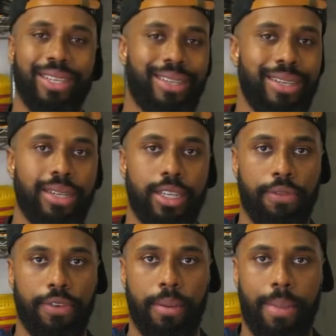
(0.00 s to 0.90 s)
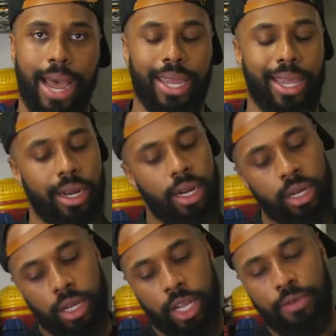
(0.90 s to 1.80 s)
seasoning for the back end.
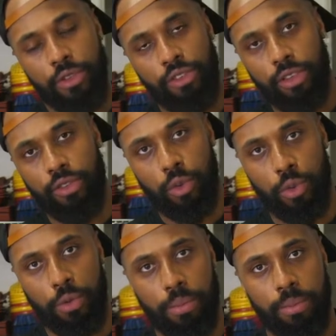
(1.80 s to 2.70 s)
If you season too